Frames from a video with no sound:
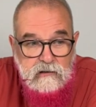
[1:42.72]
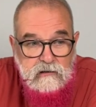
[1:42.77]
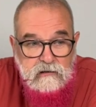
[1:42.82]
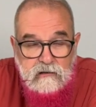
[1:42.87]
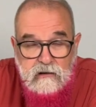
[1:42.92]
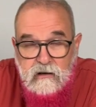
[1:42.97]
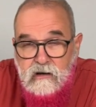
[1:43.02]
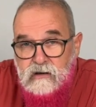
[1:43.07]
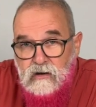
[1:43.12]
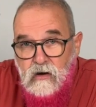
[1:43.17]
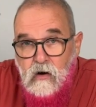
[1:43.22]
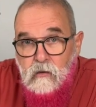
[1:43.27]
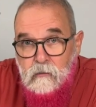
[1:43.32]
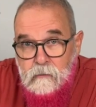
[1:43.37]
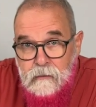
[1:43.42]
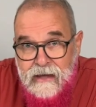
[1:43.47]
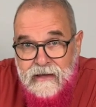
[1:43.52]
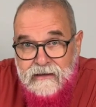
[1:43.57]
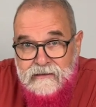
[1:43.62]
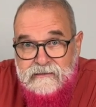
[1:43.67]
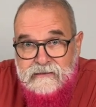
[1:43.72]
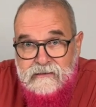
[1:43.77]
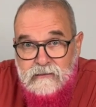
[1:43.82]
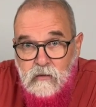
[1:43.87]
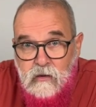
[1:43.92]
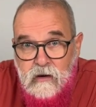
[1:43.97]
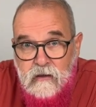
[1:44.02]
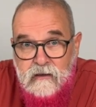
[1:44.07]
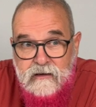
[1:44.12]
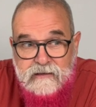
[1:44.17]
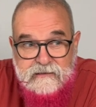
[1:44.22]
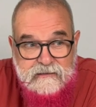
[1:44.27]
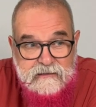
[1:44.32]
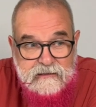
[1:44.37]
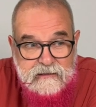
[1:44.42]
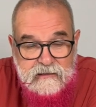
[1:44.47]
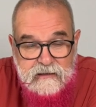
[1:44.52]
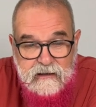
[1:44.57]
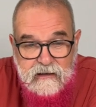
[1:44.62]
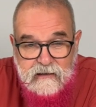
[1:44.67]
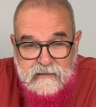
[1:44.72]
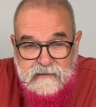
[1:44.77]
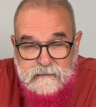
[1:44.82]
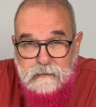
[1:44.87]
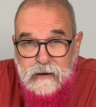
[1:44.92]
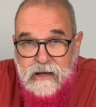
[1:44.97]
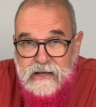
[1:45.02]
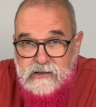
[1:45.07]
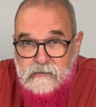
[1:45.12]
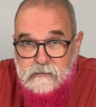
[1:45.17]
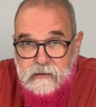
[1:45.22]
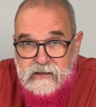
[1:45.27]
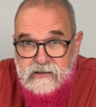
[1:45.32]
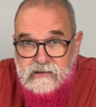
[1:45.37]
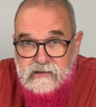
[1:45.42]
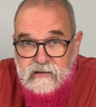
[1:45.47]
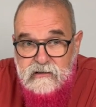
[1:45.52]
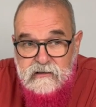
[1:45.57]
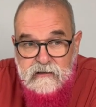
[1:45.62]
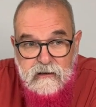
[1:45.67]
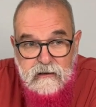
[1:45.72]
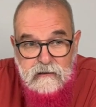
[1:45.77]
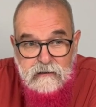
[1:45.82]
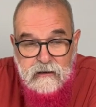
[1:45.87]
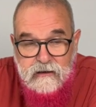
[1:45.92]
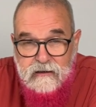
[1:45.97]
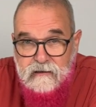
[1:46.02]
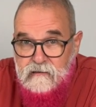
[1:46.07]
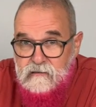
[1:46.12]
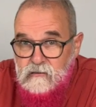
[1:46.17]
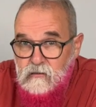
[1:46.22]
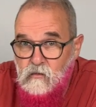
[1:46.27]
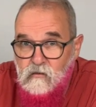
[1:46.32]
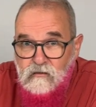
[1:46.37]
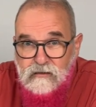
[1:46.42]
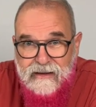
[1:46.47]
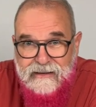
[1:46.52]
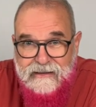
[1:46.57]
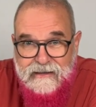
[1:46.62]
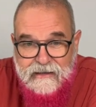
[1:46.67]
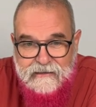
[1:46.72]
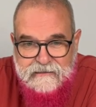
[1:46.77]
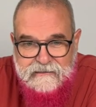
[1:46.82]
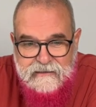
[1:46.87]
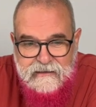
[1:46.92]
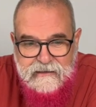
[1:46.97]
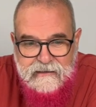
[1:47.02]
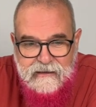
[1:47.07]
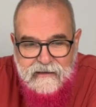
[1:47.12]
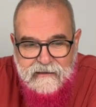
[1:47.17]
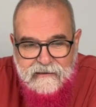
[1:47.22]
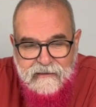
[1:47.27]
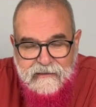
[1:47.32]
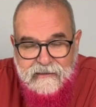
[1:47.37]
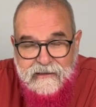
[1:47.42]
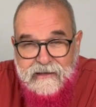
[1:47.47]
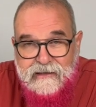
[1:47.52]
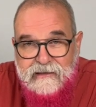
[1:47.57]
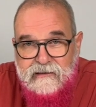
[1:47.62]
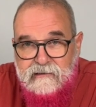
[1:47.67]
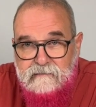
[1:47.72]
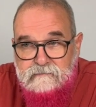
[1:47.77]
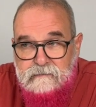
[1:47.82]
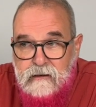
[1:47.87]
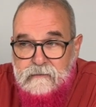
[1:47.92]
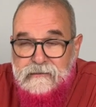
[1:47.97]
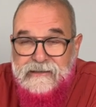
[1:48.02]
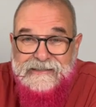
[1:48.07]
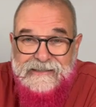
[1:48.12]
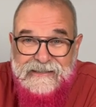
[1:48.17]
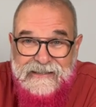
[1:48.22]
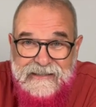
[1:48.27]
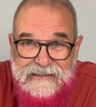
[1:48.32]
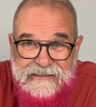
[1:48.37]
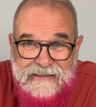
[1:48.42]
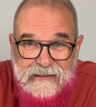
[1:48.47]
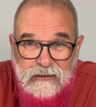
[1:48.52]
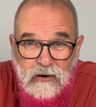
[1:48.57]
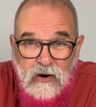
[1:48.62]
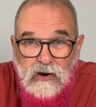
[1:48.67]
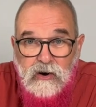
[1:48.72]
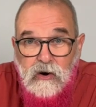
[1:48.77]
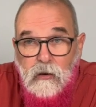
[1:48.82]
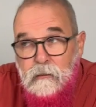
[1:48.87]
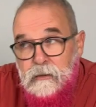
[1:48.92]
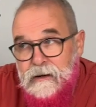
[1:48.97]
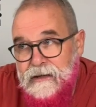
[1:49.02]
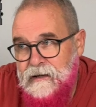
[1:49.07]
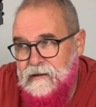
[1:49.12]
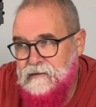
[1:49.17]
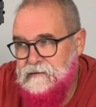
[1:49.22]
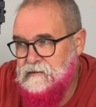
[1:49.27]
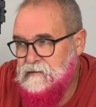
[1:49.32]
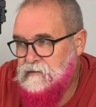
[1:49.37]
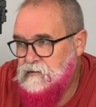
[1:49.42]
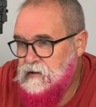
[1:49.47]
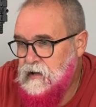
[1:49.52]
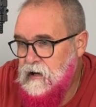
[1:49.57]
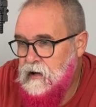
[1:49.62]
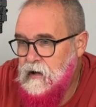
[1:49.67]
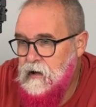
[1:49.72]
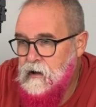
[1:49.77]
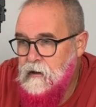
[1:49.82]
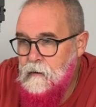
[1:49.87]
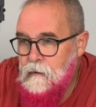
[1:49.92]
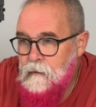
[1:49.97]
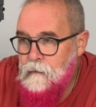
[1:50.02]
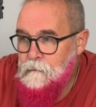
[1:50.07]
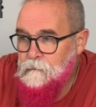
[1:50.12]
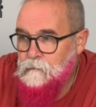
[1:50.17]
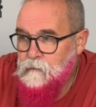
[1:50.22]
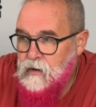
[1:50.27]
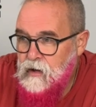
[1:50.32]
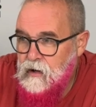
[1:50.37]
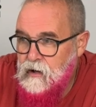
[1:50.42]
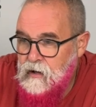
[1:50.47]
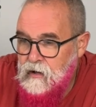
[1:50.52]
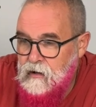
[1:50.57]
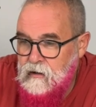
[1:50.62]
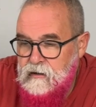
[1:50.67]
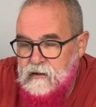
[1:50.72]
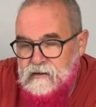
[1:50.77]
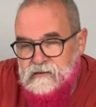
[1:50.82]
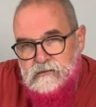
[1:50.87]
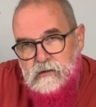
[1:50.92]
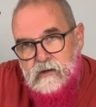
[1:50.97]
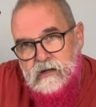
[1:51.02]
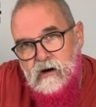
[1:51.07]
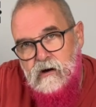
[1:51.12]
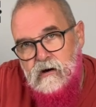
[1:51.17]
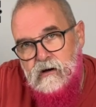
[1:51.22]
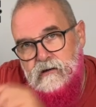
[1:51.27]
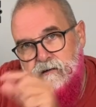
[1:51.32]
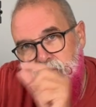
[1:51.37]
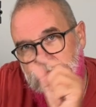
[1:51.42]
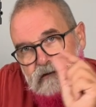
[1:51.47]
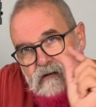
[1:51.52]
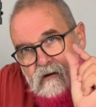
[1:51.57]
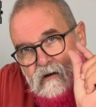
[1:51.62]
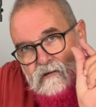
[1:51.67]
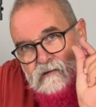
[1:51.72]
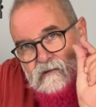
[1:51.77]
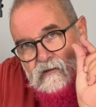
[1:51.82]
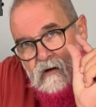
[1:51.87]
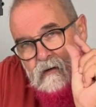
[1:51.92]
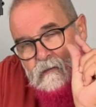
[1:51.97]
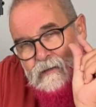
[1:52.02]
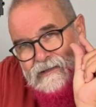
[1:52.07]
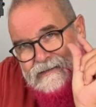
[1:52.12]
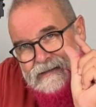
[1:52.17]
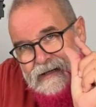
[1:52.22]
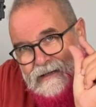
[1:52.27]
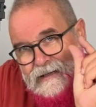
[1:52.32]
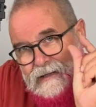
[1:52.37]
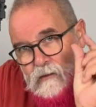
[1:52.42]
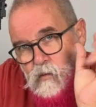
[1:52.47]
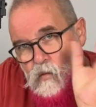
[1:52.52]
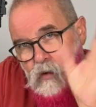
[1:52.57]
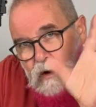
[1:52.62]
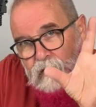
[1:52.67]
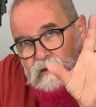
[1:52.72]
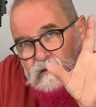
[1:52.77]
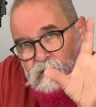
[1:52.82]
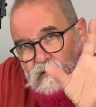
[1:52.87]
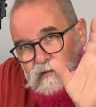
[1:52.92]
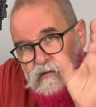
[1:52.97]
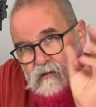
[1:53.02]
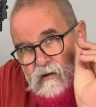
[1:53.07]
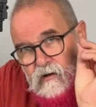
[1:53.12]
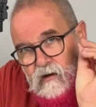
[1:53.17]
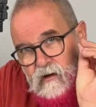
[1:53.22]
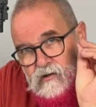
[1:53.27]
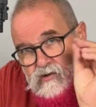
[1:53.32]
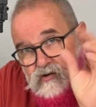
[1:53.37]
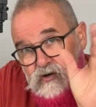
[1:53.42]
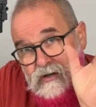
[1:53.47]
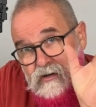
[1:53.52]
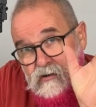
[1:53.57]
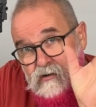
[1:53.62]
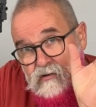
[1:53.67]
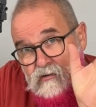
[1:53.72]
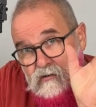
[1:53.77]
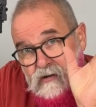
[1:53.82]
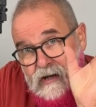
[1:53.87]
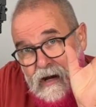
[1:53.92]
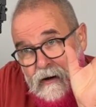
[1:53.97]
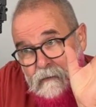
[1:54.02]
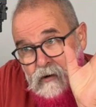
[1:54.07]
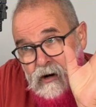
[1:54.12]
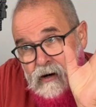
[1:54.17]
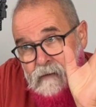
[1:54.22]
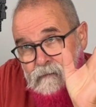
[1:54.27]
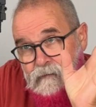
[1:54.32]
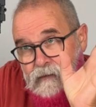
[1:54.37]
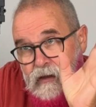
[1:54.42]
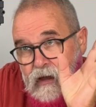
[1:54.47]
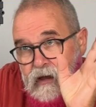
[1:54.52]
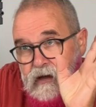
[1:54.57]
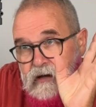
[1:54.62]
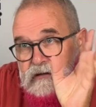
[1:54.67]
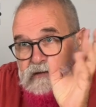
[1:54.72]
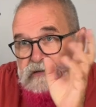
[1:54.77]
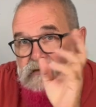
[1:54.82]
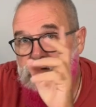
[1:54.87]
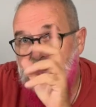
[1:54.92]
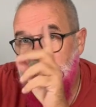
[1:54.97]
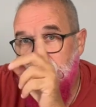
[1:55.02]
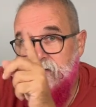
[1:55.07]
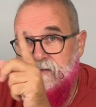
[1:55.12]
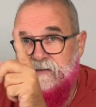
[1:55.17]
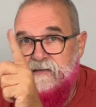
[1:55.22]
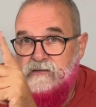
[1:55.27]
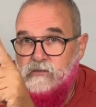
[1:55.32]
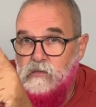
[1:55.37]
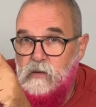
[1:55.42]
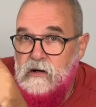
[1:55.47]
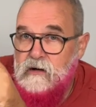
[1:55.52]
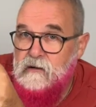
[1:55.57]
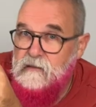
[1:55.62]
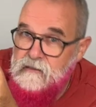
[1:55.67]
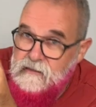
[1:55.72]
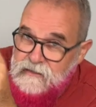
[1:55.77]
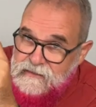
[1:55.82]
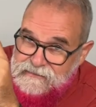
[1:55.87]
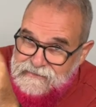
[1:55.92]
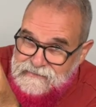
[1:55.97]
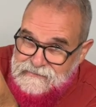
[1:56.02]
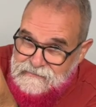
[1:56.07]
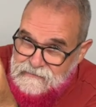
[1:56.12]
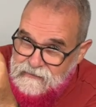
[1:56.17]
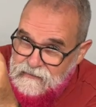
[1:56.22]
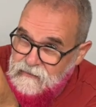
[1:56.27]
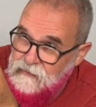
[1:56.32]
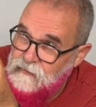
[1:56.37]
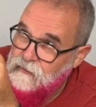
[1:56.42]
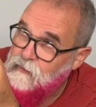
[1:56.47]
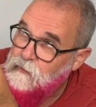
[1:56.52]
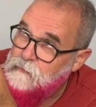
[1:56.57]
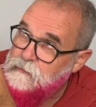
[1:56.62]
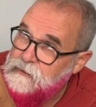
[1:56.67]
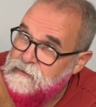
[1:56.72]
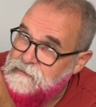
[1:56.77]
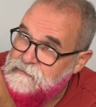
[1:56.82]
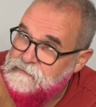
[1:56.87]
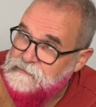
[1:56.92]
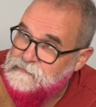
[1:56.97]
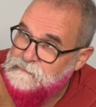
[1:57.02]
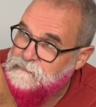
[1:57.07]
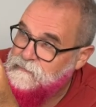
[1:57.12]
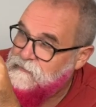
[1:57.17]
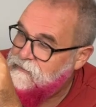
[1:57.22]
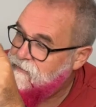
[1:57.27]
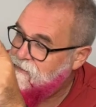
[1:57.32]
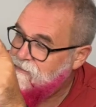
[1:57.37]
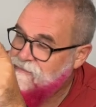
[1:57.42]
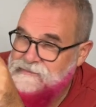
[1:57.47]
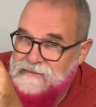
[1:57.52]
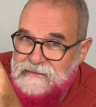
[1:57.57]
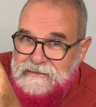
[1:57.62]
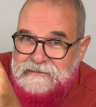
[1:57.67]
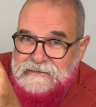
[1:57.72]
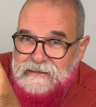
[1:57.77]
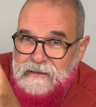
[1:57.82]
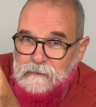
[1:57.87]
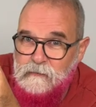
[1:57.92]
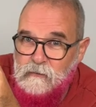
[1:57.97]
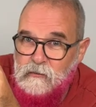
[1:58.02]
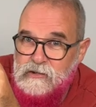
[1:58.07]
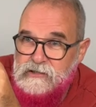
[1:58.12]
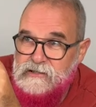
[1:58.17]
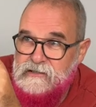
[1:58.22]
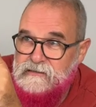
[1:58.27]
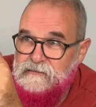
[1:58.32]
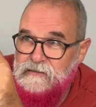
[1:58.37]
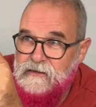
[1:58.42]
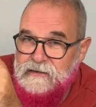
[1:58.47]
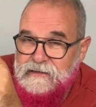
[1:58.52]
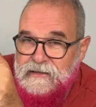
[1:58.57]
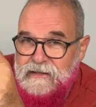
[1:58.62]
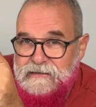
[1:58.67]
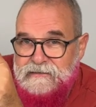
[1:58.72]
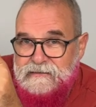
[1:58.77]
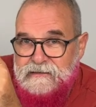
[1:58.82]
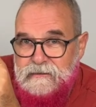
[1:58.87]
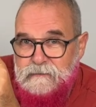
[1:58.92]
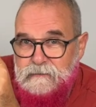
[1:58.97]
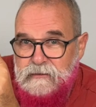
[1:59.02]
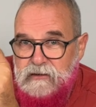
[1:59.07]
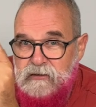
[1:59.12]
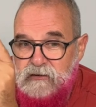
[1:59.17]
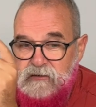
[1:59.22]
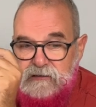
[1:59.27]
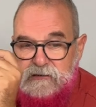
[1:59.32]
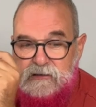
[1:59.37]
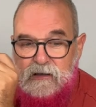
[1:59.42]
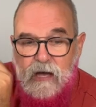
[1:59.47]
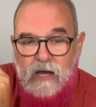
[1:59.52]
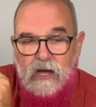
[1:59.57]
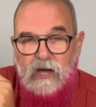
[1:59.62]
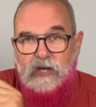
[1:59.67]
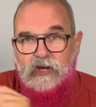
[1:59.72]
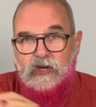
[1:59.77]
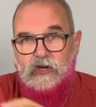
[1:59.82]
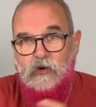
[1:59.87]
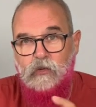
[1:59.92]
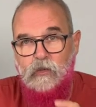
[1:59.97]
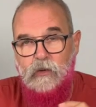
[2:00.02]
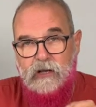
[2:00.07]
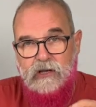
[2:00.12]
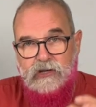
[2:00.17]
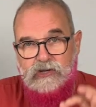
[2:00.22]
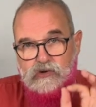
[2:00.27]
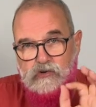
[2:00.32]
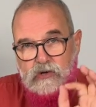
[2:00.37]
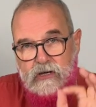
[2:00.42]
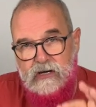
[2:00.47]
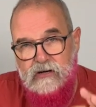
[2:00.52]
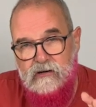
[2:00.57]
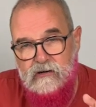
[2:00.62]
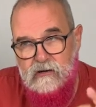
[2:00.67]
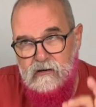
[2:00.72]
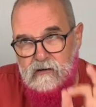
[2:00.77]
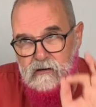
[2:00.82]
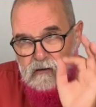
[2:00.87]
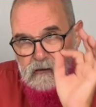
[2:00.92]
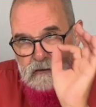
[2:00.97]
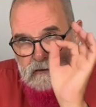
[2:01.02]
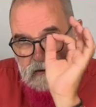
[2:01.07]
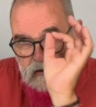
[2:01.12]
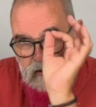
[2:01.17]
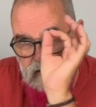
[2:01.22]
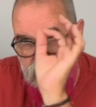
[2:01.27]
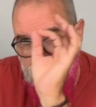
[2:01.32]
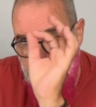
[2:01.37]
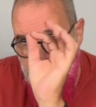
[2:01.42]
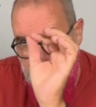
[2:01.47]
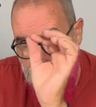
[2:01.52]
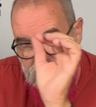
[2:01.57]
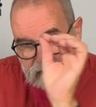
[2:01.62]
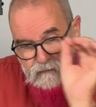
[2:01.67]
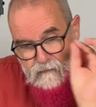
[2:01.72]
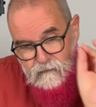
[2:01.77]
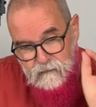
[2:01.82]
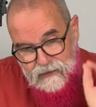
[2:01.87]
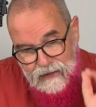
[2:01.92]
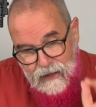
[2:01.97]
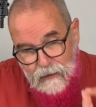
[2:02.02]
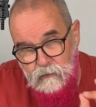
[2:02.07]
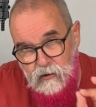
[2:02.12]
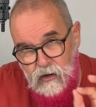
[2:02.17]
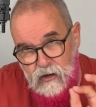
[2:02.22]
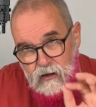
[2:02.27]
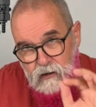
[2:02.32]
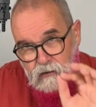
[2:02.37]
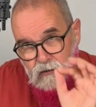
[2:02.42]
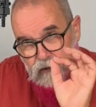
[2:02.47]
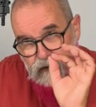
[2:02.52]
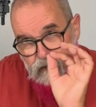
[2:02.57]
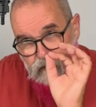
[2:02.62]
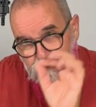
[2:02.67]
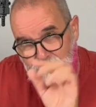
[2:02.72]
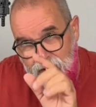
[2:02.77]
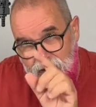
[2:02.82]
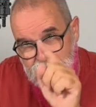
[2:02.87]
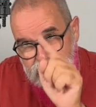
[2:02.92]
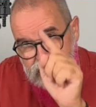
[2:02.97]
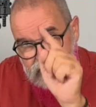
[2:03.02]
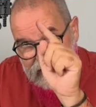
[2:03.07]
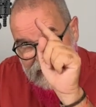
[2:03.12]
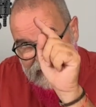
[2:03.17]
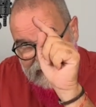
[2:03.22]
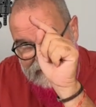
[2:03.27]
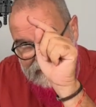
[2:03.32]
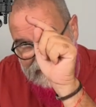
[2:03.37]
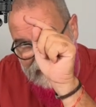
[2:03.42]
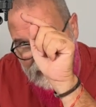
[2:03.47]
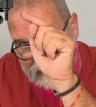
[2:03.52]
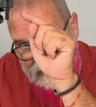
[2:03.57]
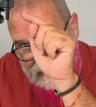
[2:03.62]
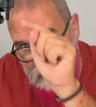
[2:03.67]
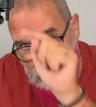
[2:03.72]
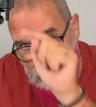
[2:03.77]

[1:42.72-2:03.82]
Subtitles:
like amazed when they see a splash picture. They think it's fantastic and they think maybe it's easy or complicated, okay? It's really hard to time exactly when to trigger your camera. So this is where this appears with this system, which is fantastic because you will trigger the camera or the flash exactly